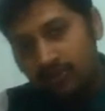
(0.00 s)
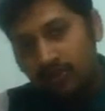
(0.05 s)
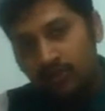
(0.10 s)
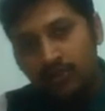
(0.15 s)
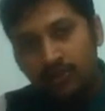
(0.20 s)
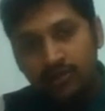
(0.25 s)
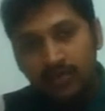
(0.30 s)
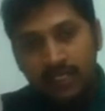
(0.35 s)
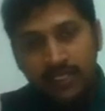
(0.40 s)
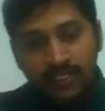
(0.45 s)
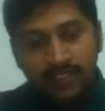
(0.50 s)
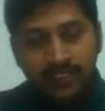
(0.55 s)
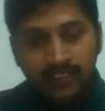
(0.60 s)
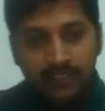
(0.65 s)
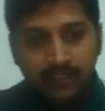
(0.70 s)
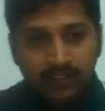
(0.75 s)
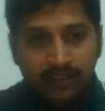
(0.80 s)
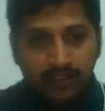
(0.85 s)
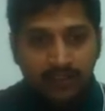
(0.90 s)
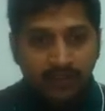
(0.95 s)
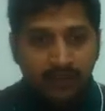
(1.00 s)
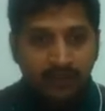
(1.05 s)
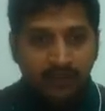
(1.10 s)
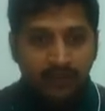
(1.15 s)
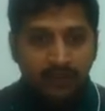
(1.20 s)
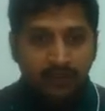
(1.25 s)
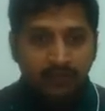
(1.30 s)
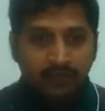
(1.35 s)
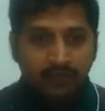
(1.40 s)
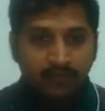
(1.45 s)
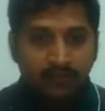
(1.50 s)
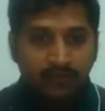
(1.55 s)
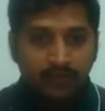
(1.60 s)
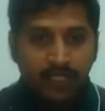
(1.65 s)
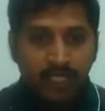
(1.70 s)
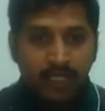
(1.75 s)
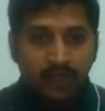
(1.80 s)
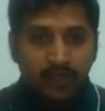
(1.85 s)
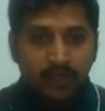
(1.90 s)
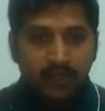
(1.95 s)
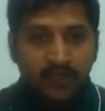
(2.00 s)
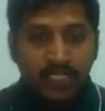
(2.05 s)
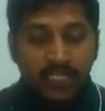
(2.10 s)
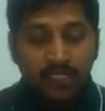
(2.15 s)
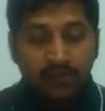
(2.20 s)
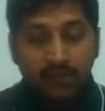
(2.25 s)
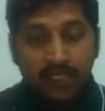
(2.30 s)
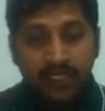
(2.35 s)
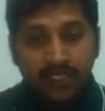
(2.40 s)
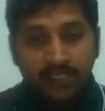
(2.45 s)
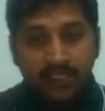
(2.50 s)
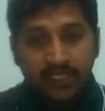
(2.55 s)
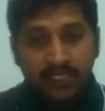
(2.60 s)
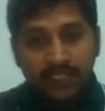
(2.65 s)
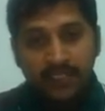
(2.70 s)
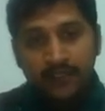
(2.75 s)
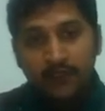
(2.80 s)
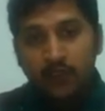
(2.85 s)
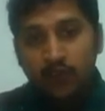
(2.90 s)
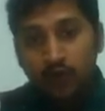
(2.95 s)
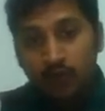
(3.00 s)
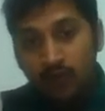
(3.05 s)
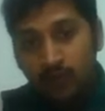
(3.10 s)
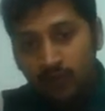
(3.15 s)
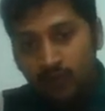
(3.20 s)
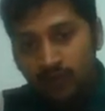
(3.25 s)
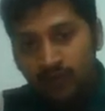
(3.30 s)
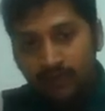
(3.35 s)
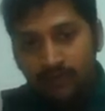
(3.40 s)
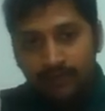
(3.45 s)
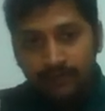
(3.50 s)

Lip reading: although there is checkmate just in two moves,